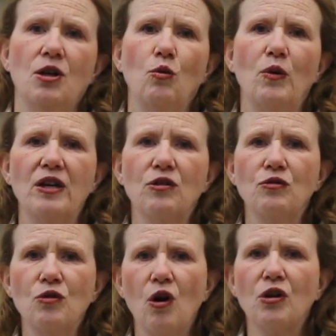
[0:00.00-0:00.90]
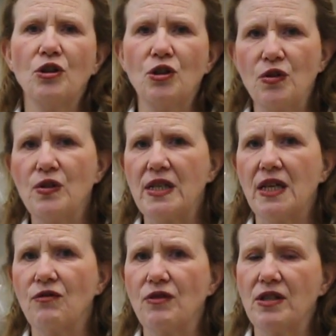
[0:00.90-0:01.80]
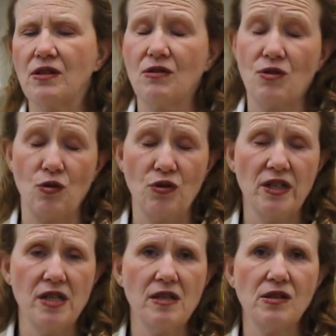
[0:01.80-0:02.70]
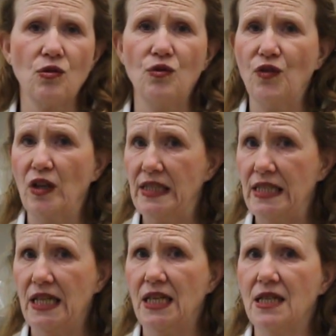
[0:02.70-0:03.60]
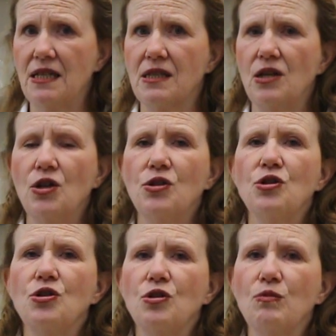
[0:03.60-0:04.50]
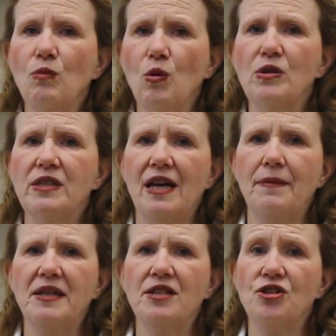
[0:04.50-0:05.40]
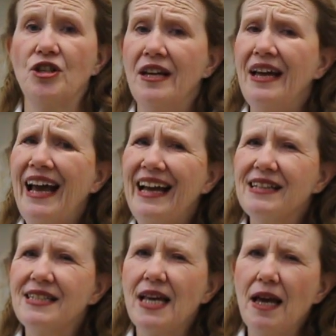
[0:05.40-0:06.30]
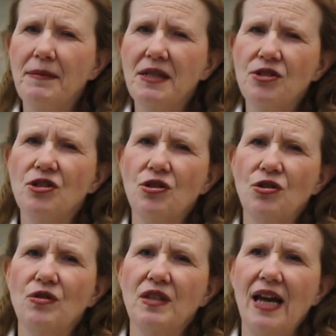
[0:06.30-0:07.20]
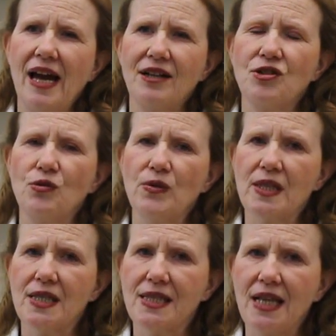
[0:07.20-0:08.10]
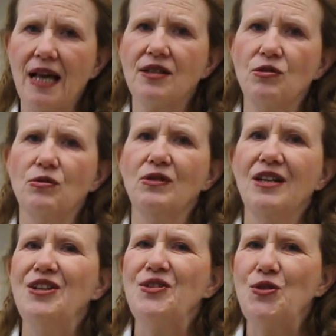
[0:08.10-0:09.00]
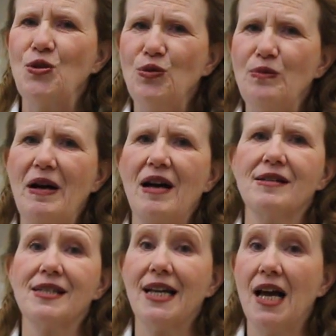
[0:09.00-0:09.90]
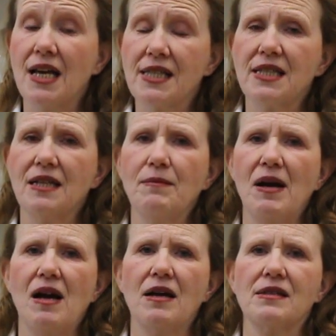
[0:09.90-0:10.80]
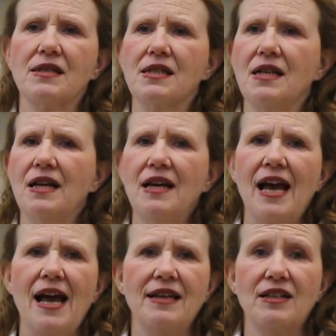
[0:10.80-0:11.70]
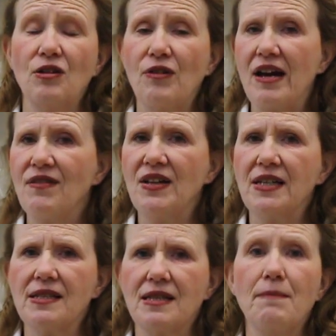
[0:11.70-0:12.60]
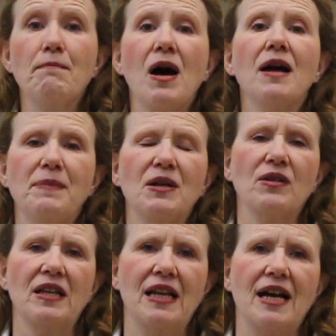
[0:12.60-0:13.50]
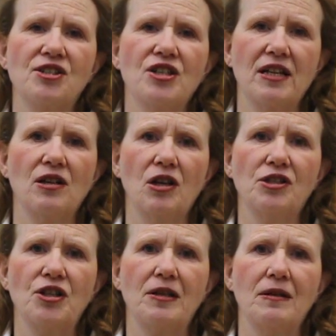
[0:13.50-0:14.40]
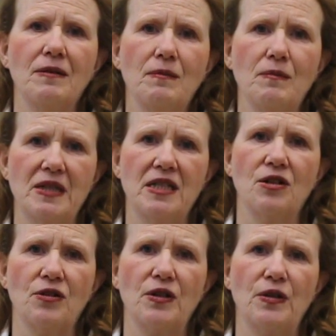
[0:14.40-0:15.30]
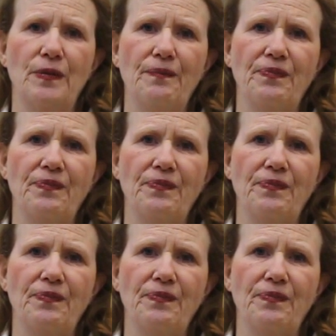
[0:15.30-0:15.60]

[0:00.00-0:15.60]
where you're not using restorers or volunteers to do more damage and damage to the actual subtle tool marks, casting marks and engravings that might be on the large technology material.